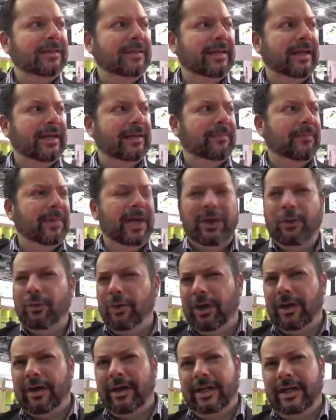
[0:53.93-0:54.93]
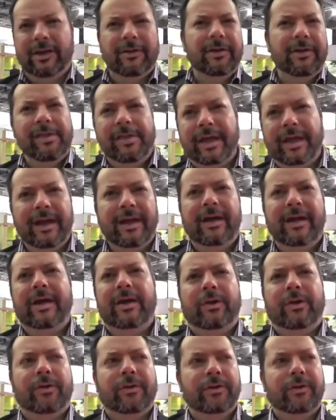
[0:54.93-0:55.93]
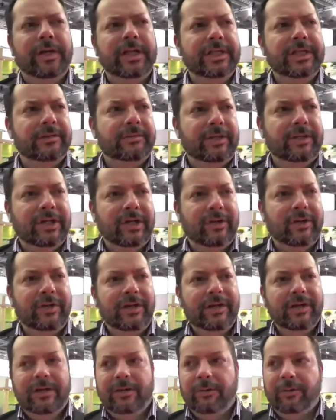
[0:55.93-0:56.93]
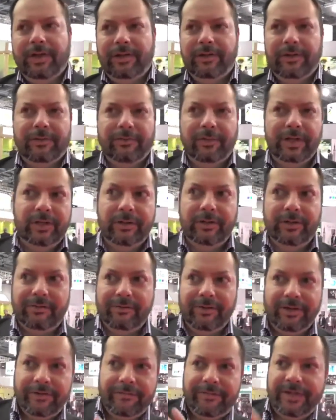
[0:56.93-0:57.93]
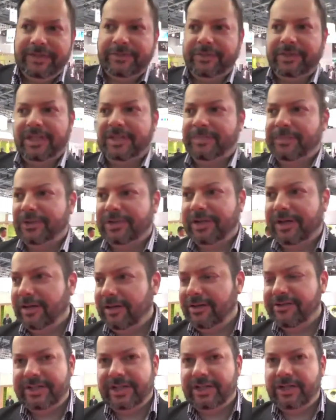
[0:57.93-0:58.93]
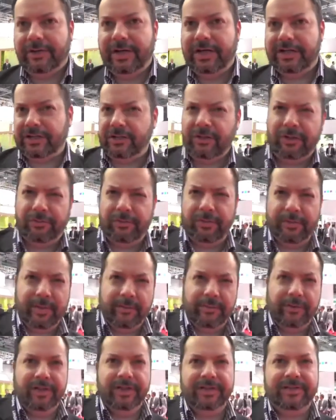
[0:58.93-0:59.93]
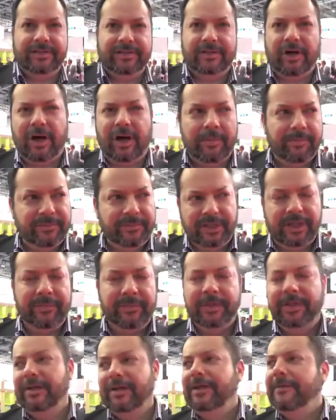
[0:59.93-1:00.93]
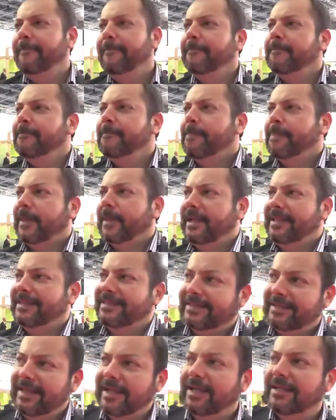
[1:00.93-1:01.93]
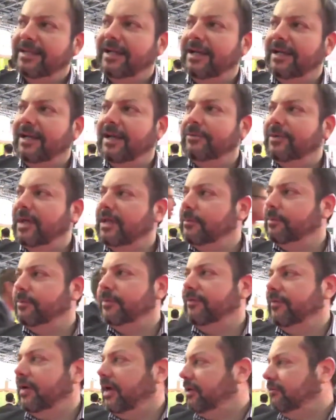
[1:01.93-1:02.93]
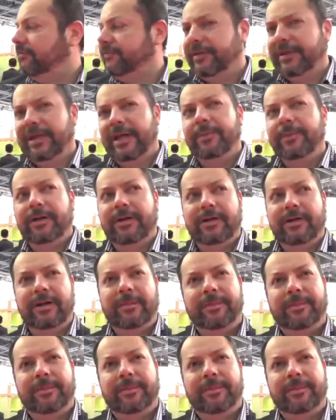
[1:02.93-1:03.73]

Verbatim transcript: that might work here and there, or in you know when you're when you're when you're faced with this particular situation. Oh, remember this top tip. Instead, I, would rather provide for them a, a,